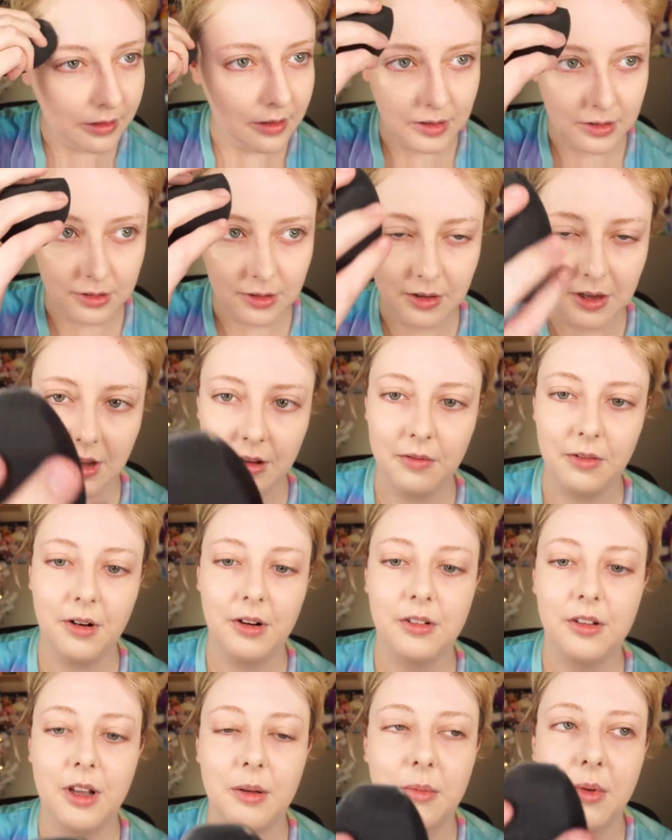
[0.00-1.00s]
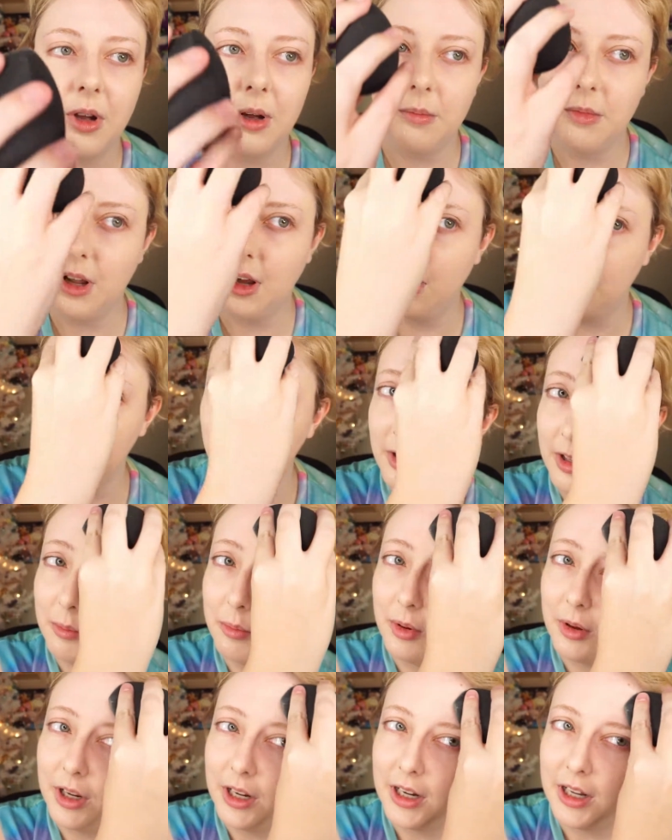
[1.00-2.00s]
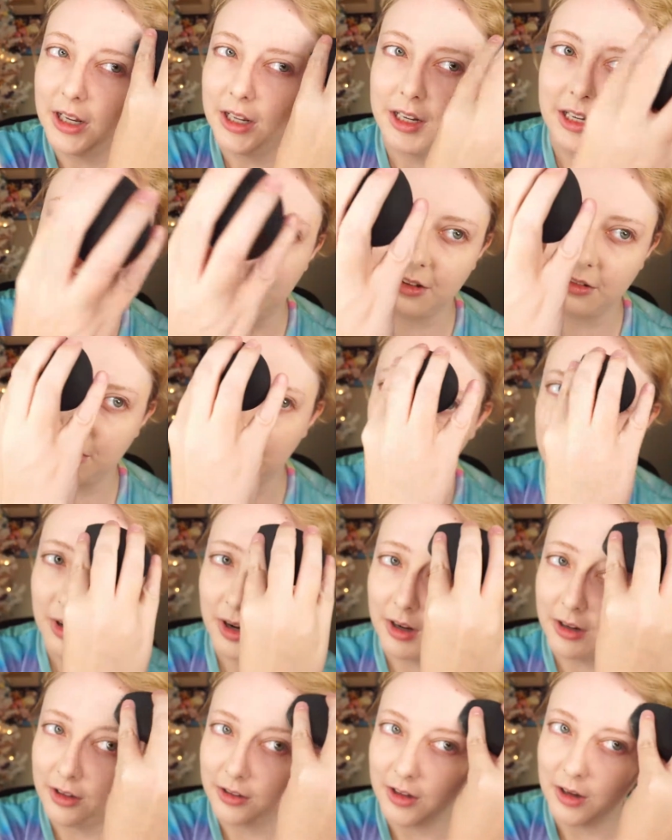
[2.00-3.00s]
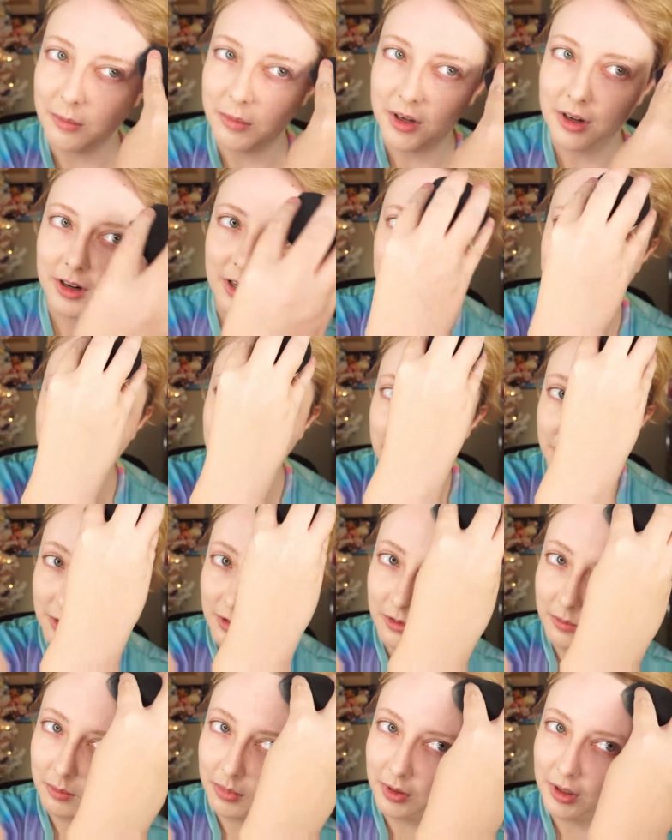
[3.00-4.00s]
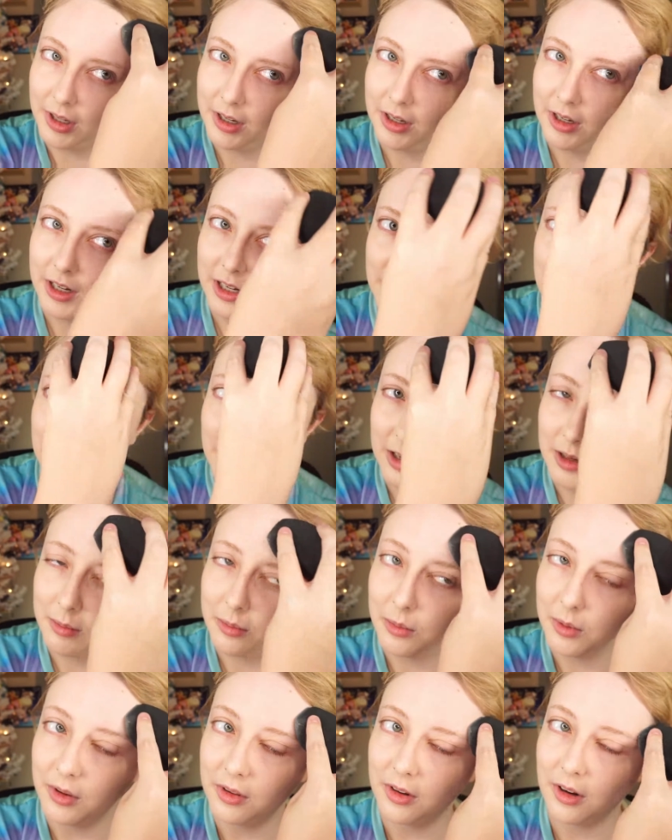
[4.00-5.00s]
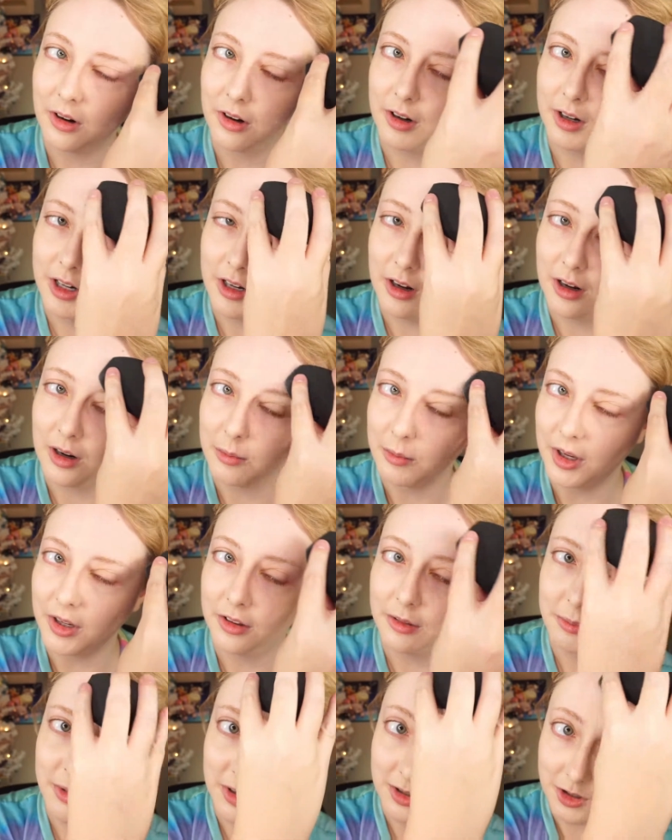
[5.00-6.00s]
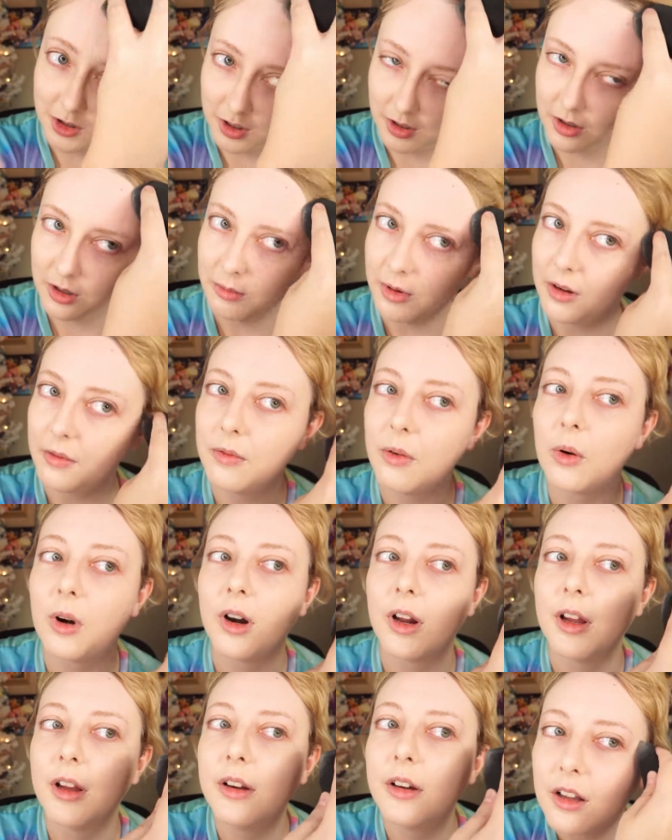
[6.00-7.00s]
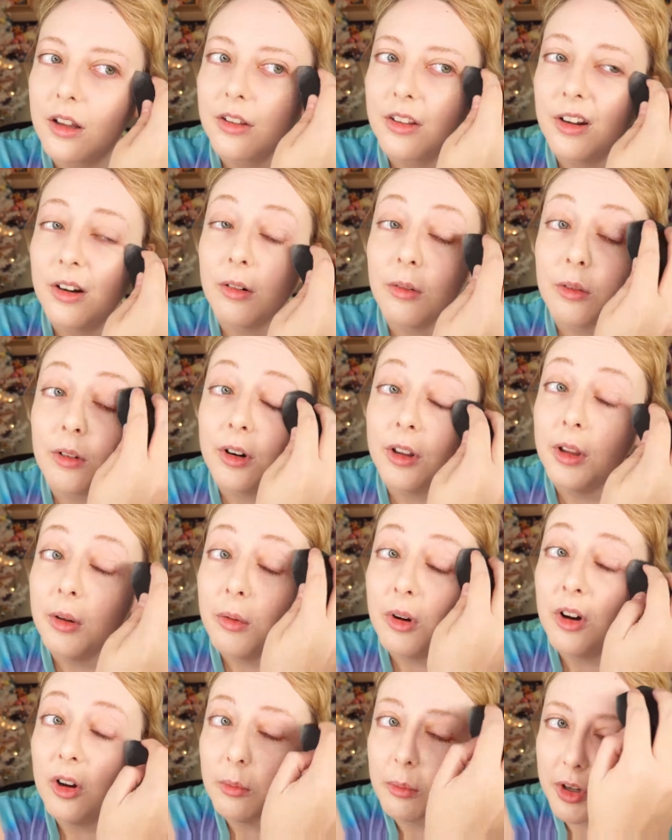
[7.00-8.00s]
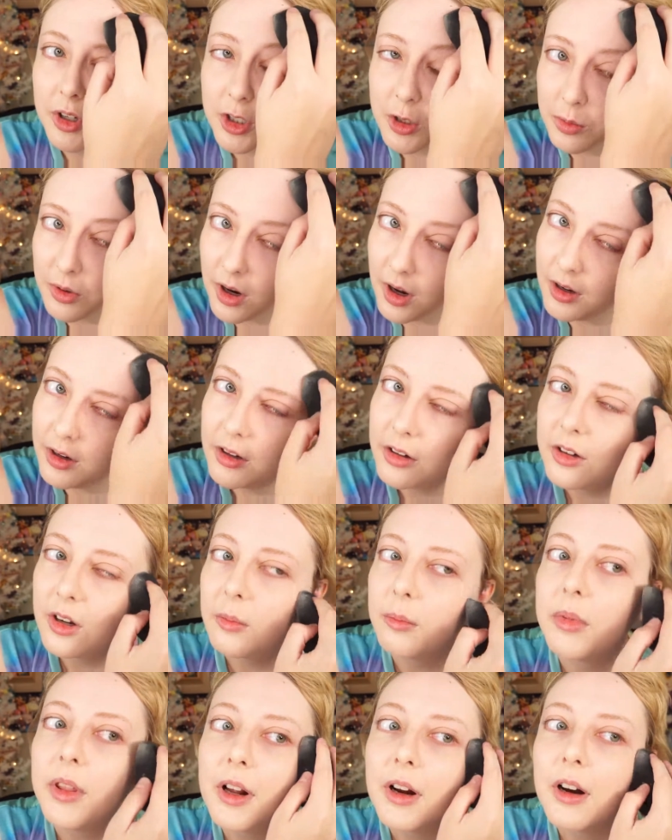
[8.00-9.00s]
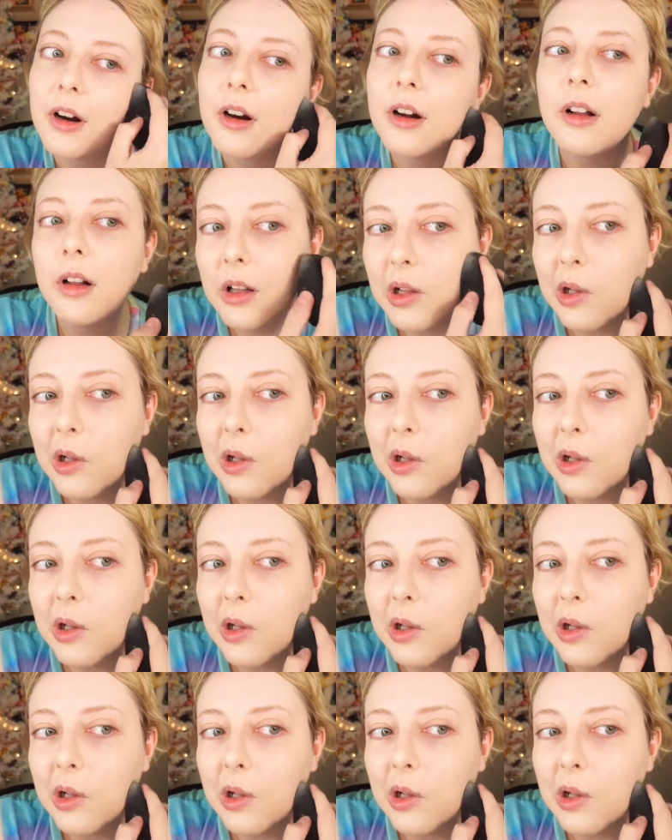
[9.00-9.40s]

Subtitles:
So yeah, for example, I'm not really putting any extra product up here. I'm just sort of blending up what's already on my sponge onto my forehead because I don't really want a bunch of product up there.